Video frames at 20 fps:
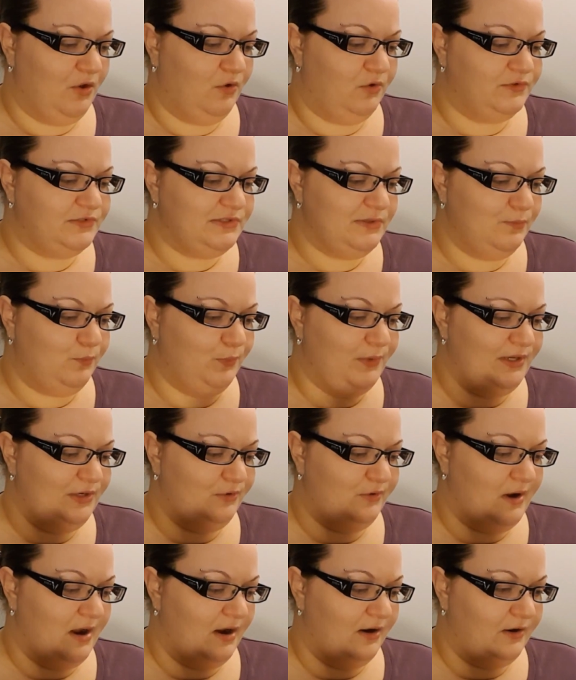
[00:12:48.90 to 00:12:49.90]
wholesome wheat
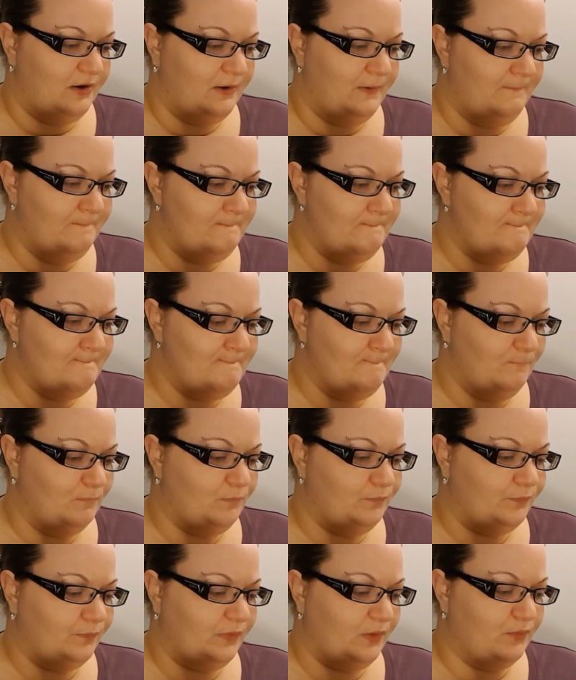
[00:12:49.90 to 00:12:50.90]
cracker
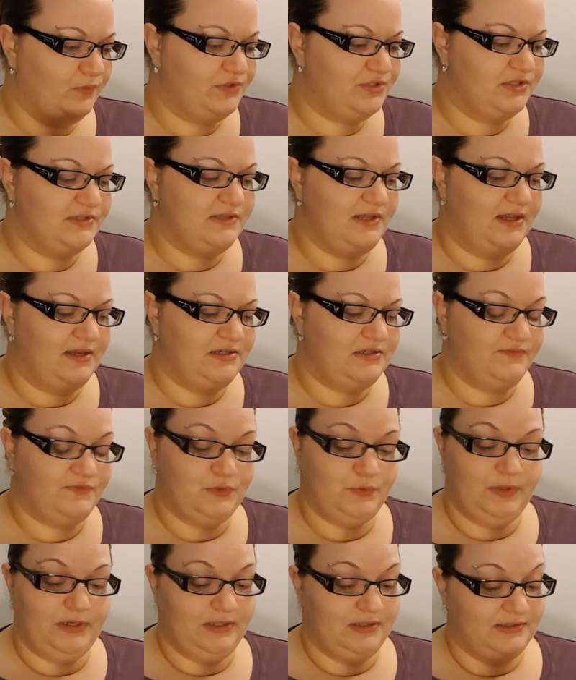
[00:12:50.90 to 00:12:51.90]
with just a hint of
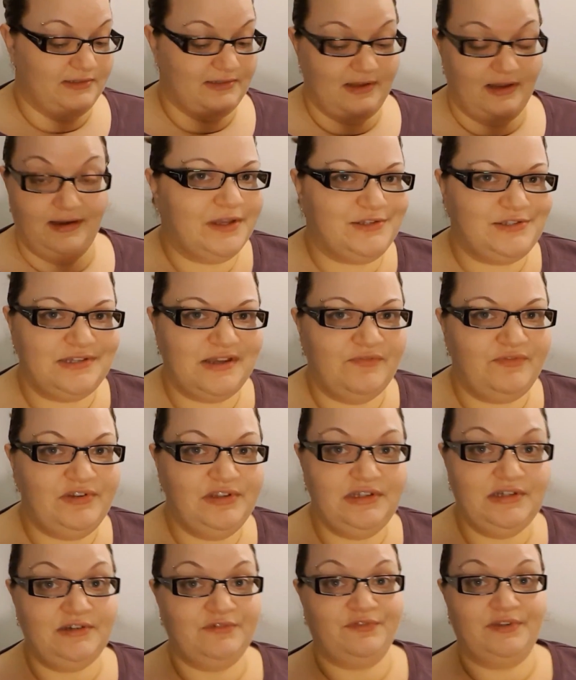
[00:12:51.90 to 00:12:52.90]
sweetness. And it's
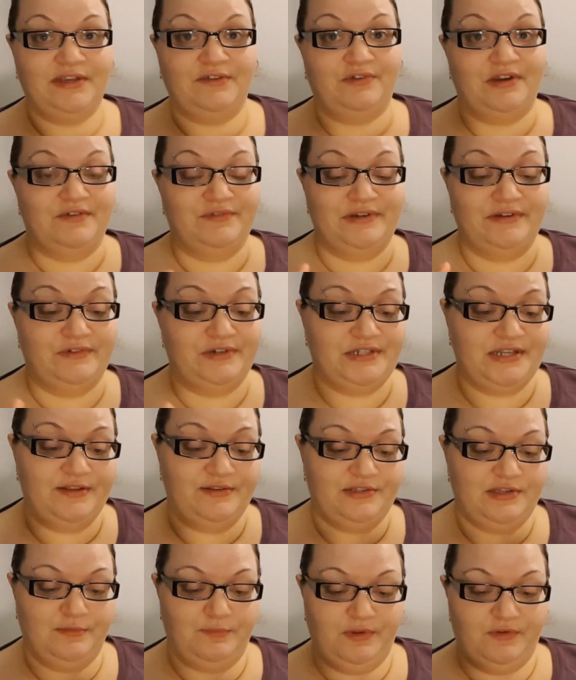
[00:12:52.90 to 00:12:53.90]
definitely a flavor I've never
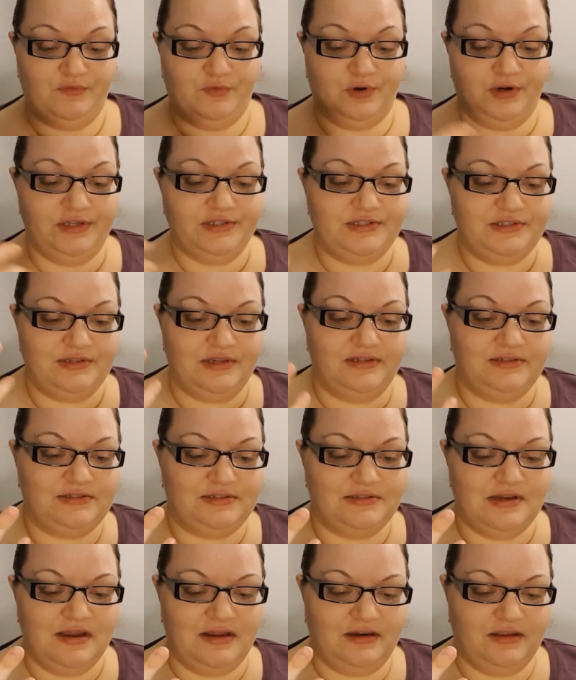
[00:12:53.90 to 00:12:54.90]
tasted before.
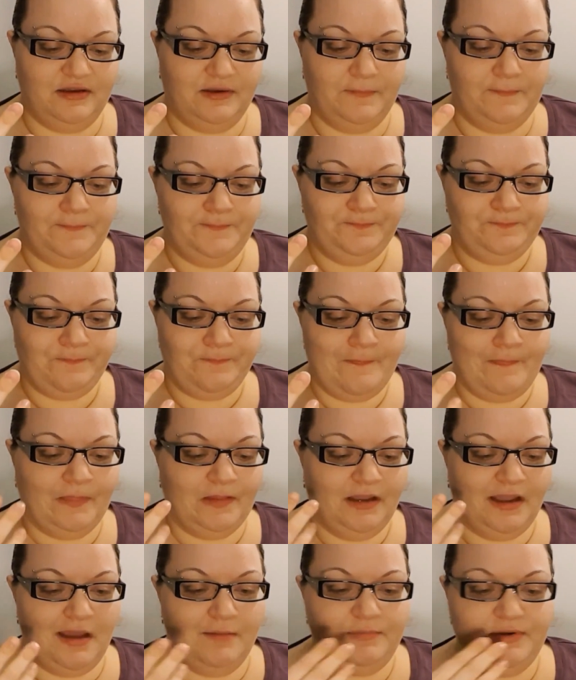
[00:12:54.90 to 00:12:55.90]
It's not a
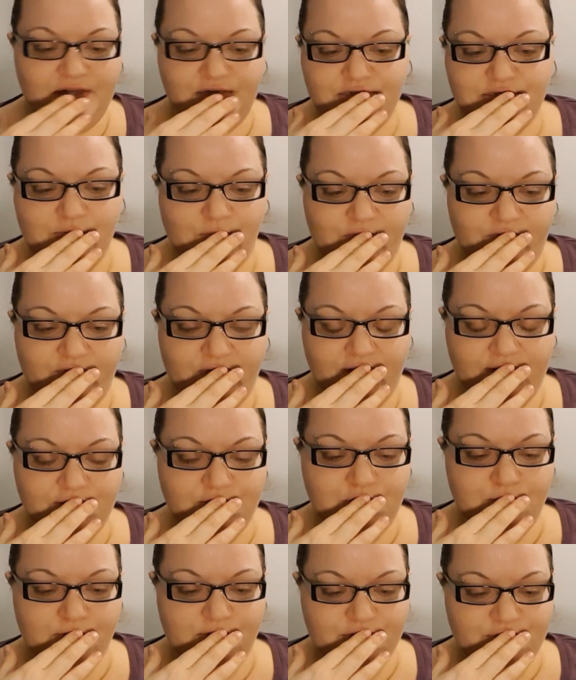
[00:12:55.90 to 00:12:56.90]
combination we find
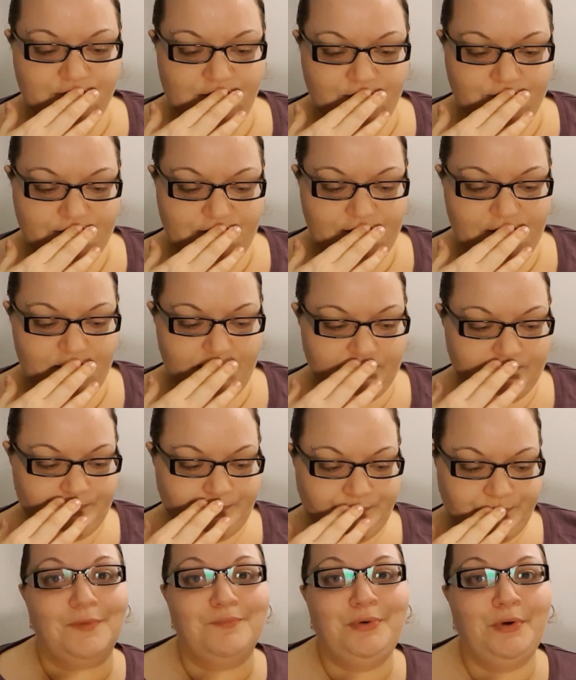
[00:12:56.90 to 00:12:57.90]
too much around here.
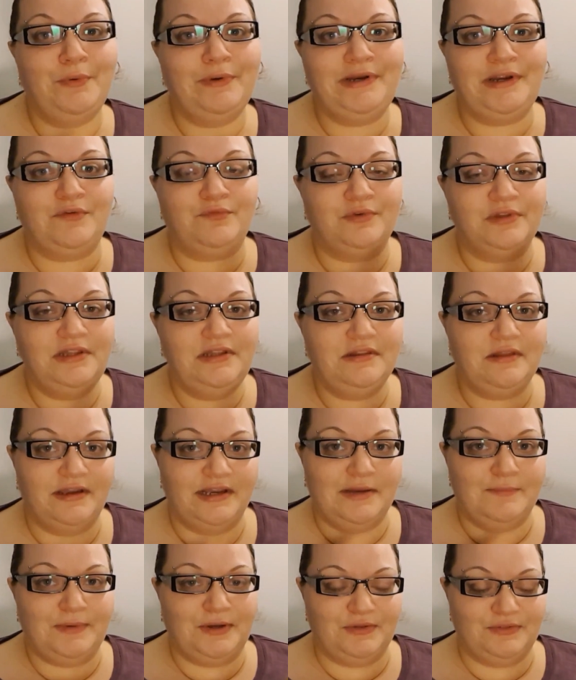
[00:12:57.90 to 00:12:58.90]
But what I really
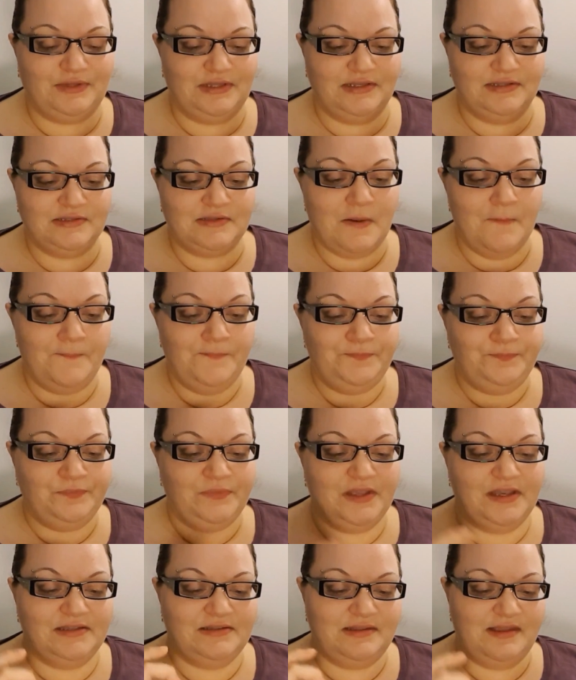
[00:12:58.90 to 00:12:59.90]
like about these
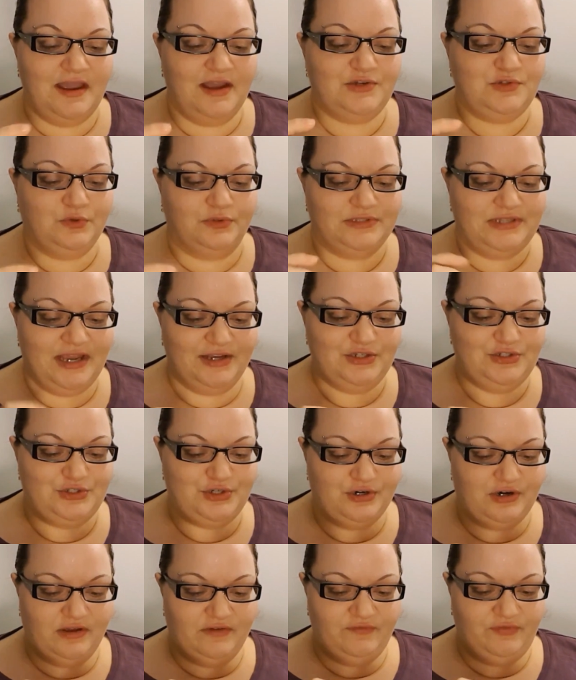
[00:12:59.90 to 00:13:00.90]
is the actual
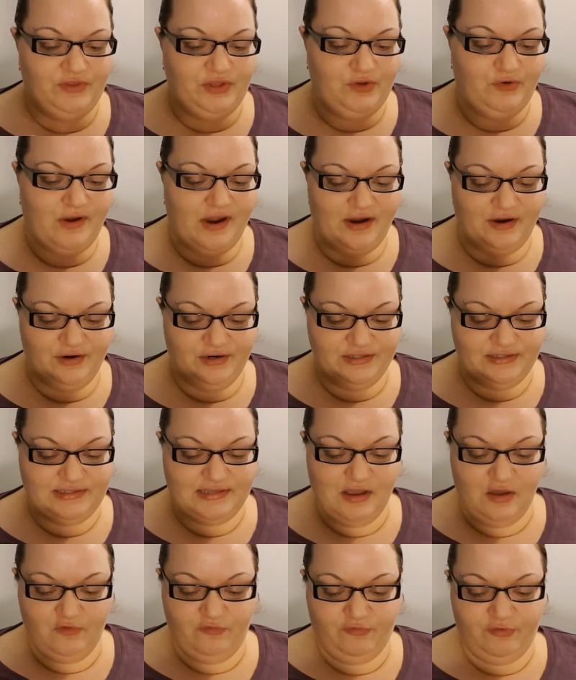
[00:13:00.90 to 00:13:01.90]
texture of the cracker
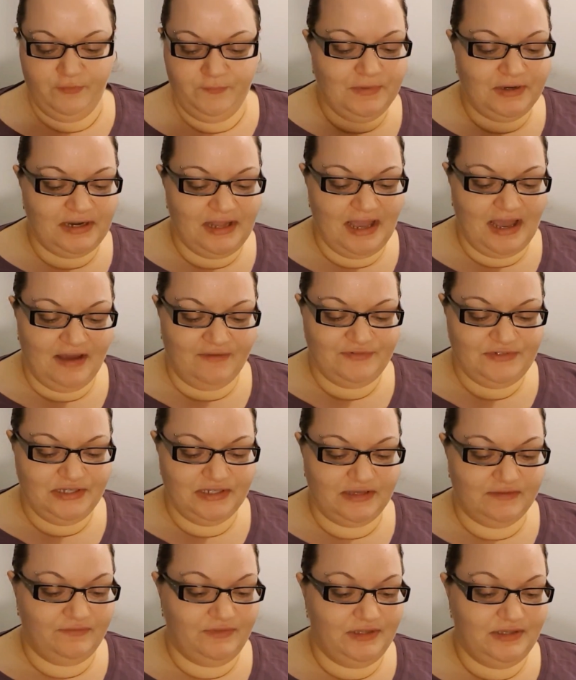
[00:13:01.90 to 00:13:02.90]
itself. I'm gonna have to
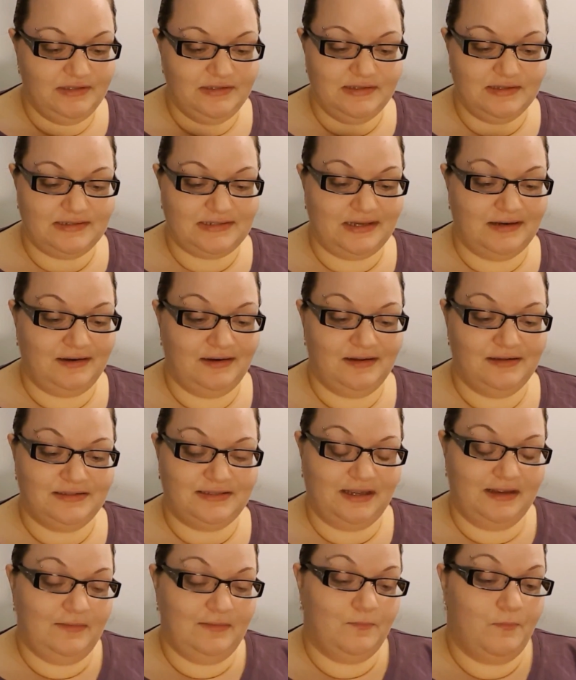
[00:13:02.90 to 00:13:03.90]
give these a 10 out of
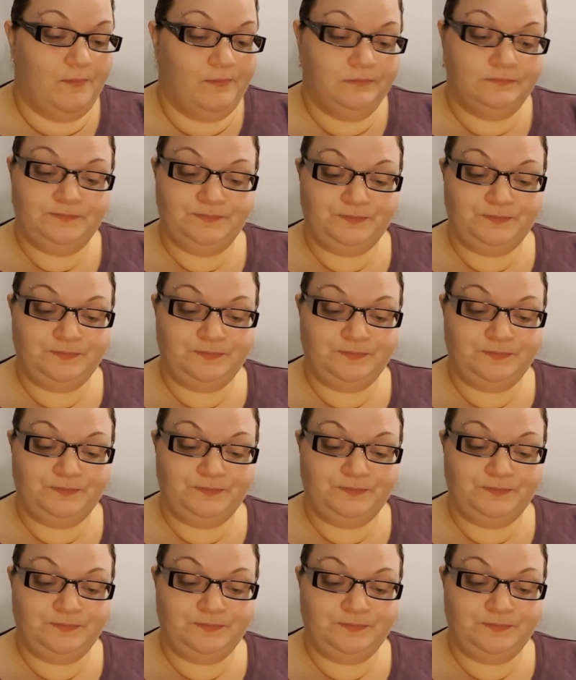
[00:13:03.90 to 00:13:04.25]
10.